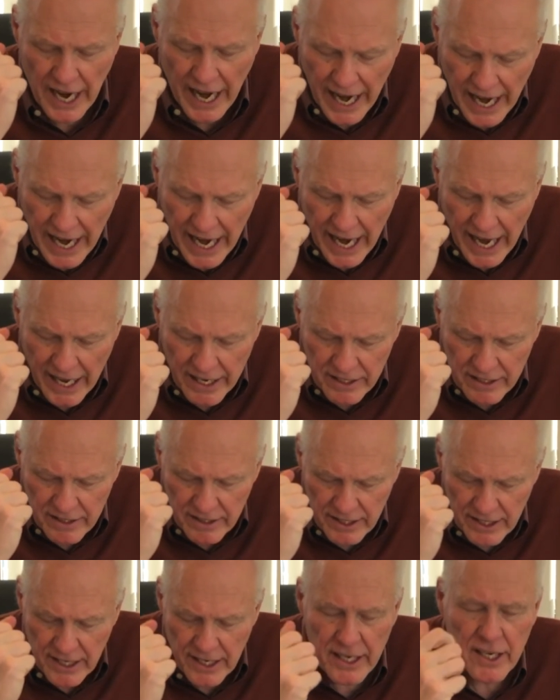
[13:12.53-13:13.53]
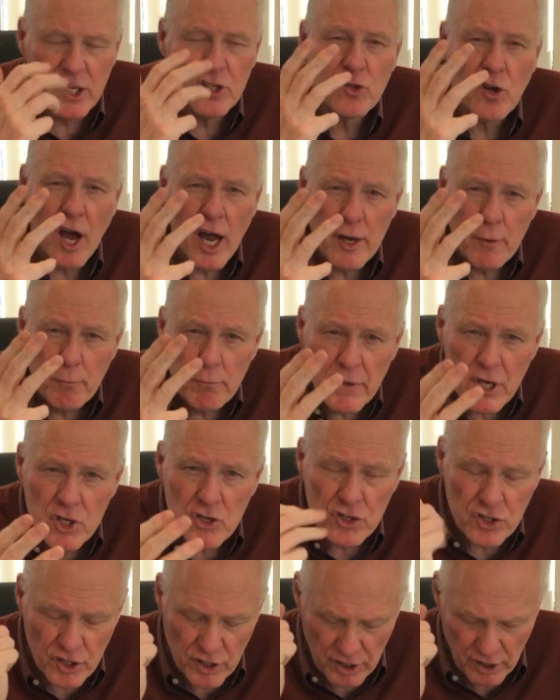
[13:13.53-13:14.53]
and is on
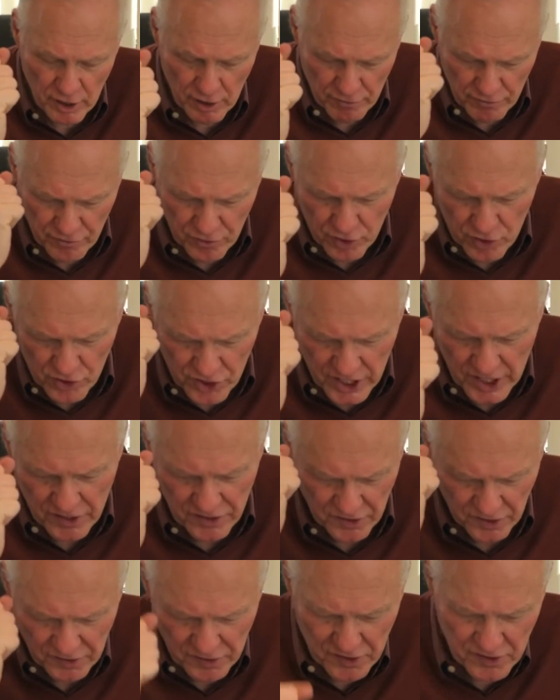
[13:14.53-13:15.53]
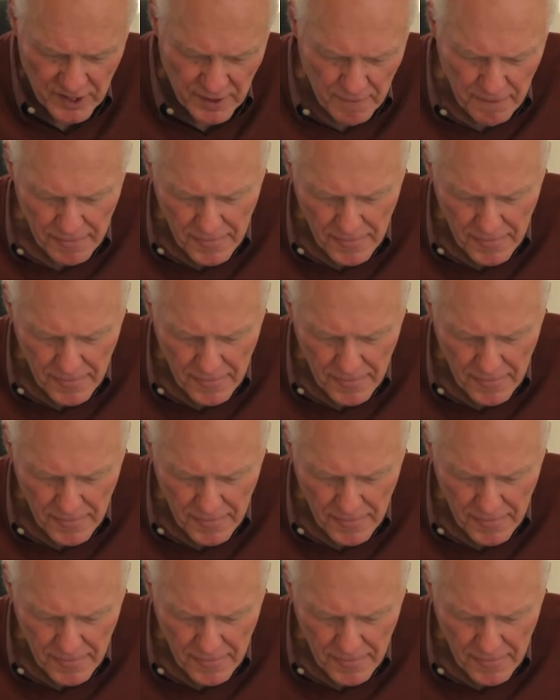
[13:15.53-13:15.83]
mission for Jesus.